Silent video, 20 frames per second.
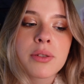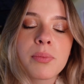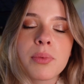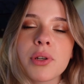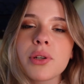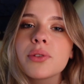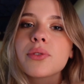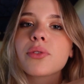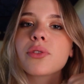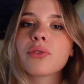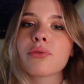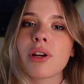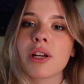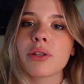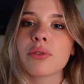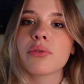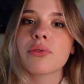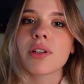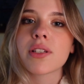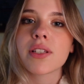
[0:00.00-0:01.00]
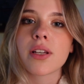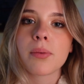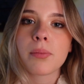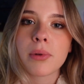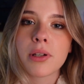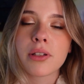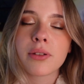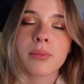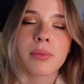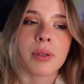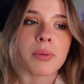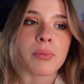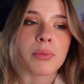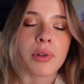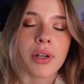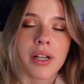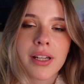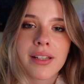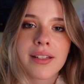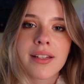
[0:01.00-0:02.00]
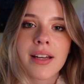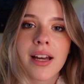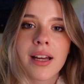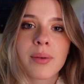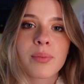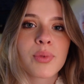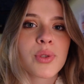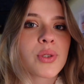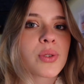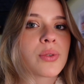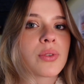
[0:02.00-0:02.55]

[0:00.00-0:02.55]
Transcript: but also try to dress up a little bit more at times,